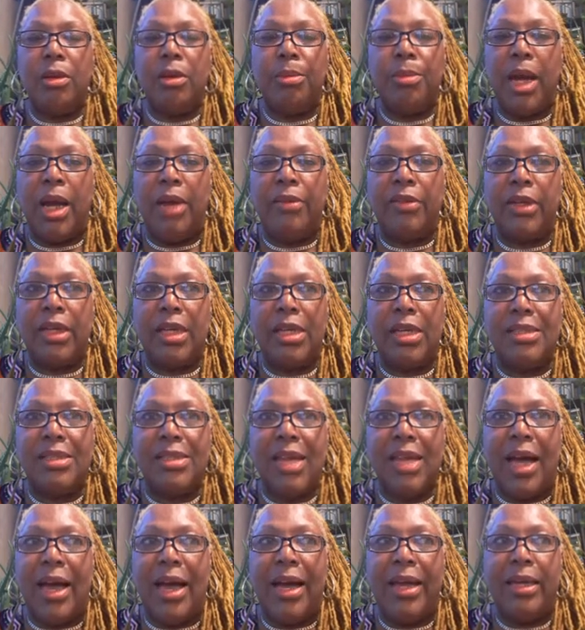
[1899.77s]
American
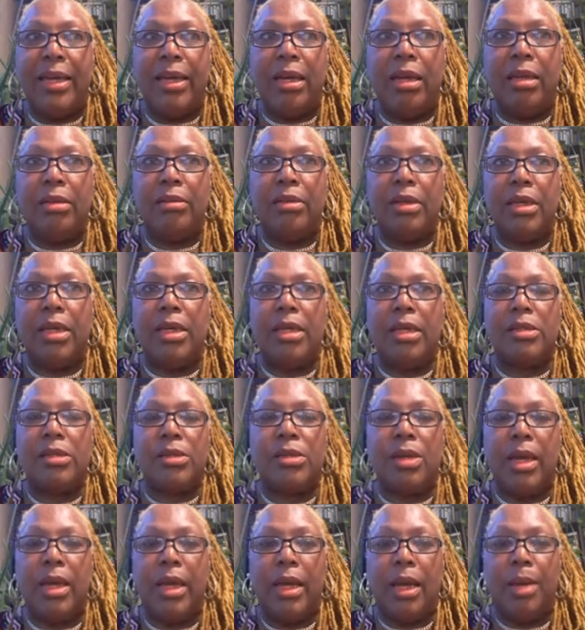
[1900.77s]
diet is
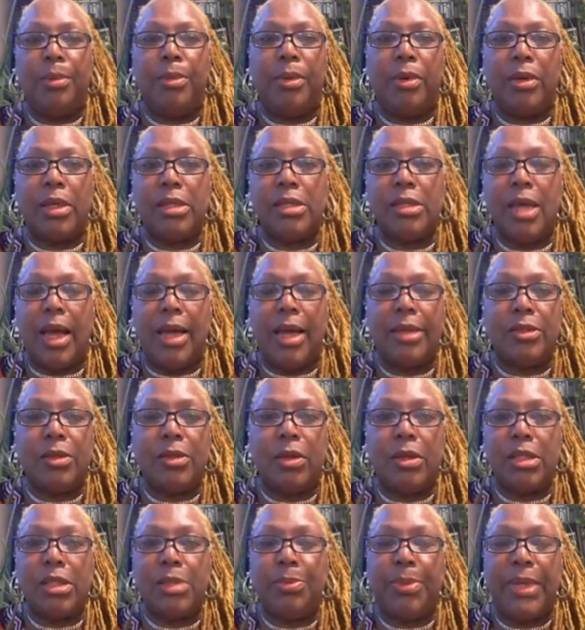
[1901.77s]
hamburgers, hot
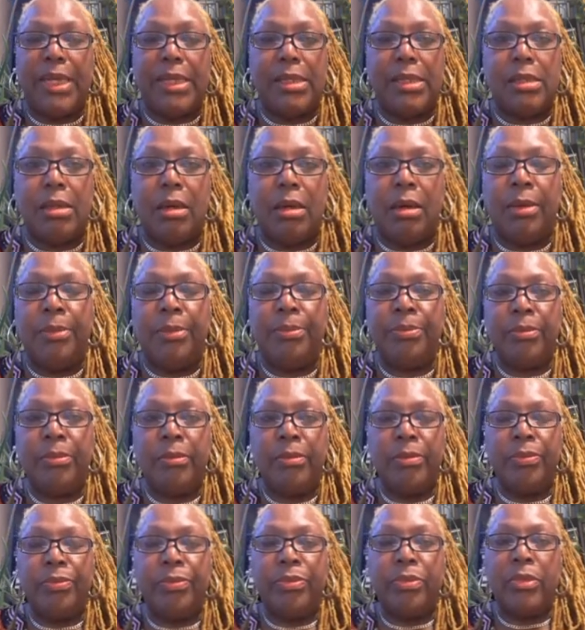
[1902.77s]
dogs, pizza,
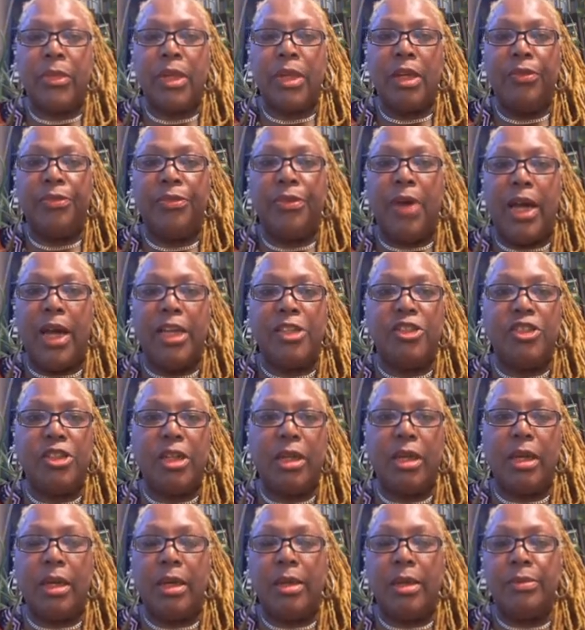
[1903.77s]
fried
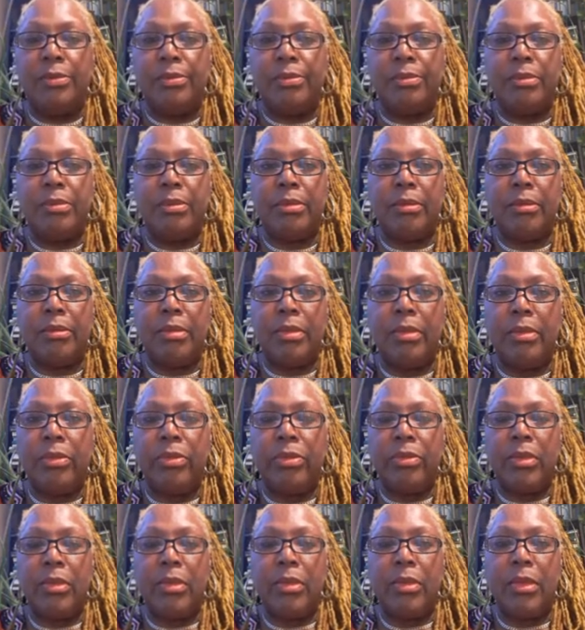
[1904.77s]
chicken,
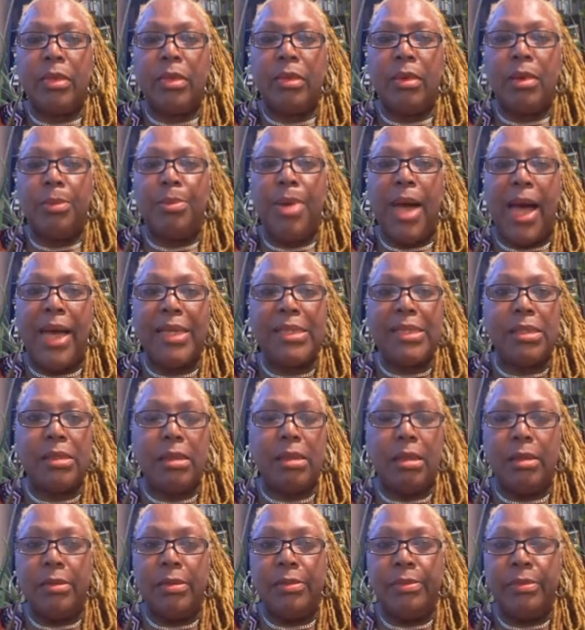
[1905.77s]

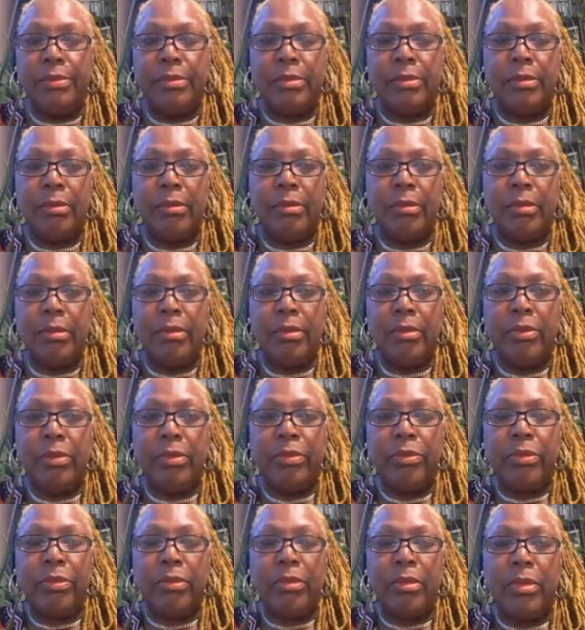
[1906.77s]
pasta,
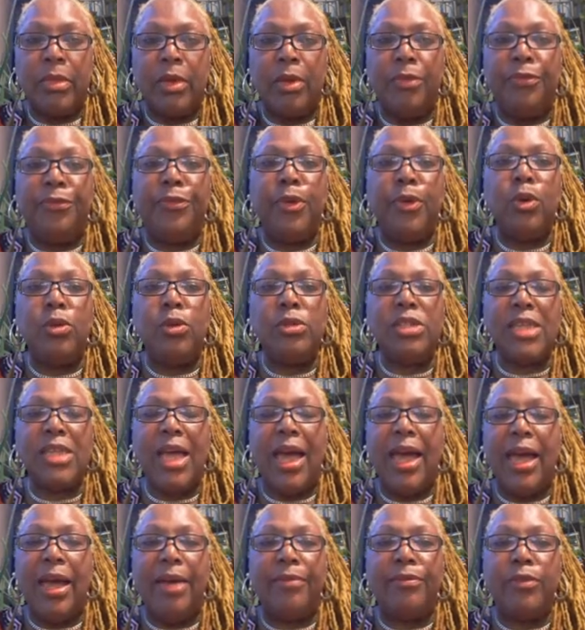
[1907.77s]
foods that
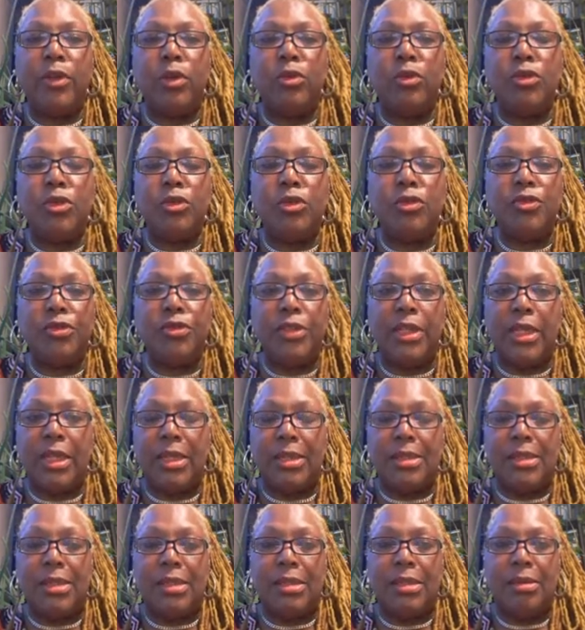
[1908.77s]
have no
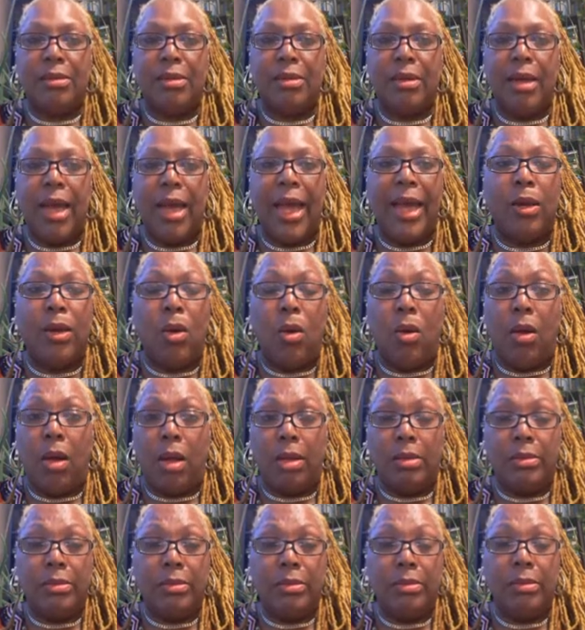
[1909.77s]
nutrients at
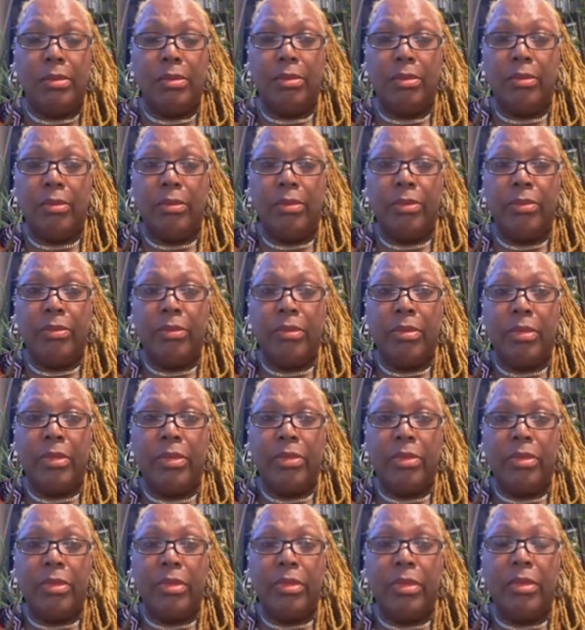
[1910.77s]
all.
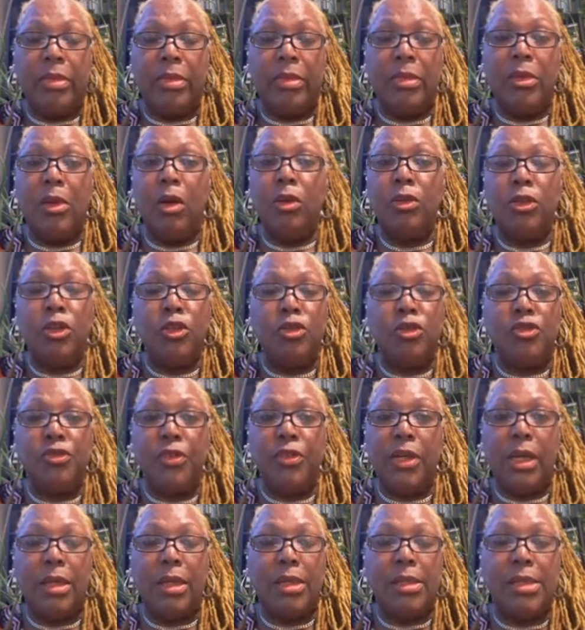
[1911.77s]
no nutrients. No
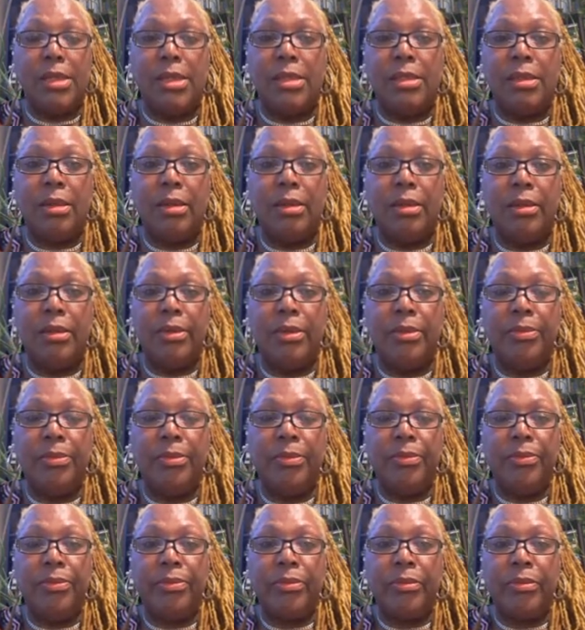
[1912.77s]
nutrients. all out
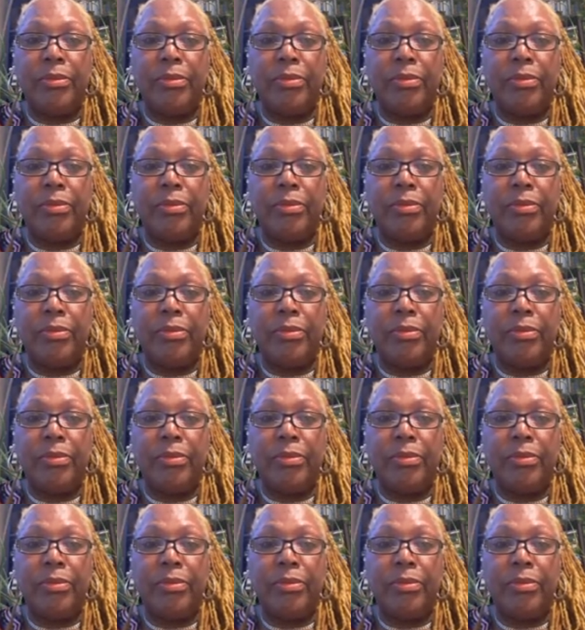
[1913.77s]
of it.